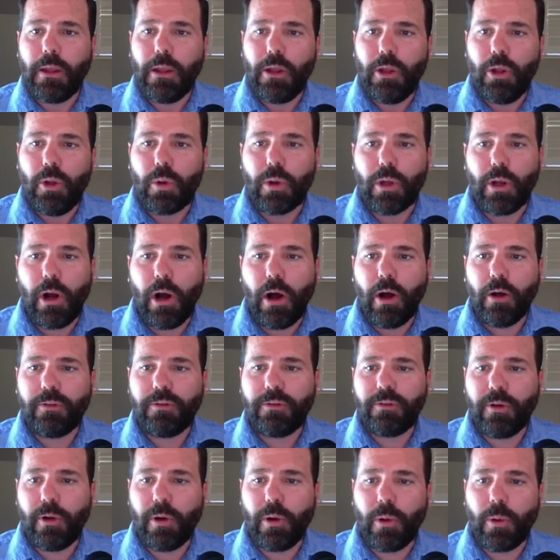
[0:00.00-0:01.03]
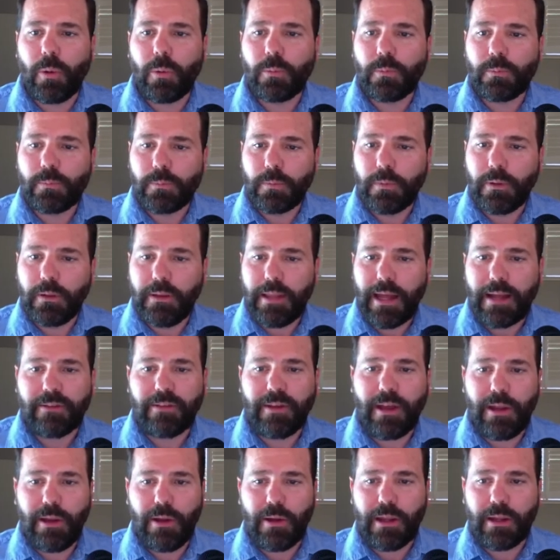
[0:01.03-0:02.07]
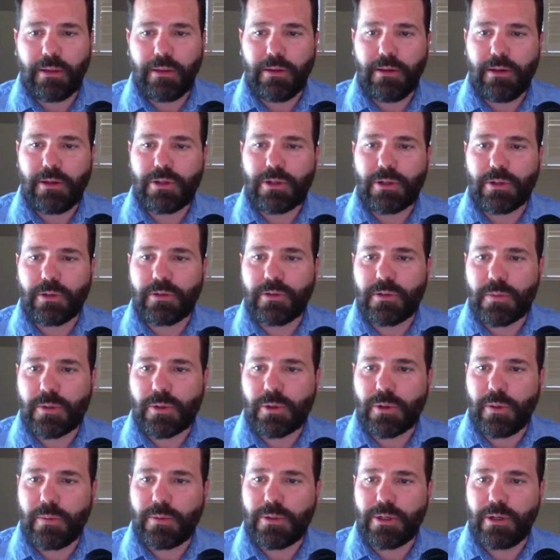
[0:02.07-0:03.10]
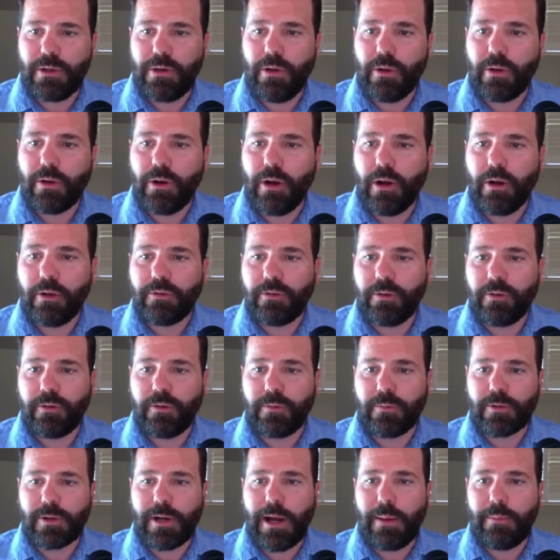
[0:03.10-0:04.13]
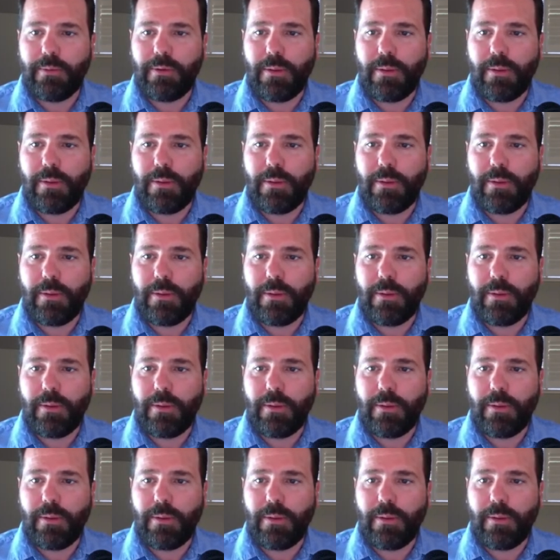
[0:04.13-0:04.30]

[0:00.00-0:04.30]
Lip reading: You can also, that's how you get the digital subscription. You can also subscribe to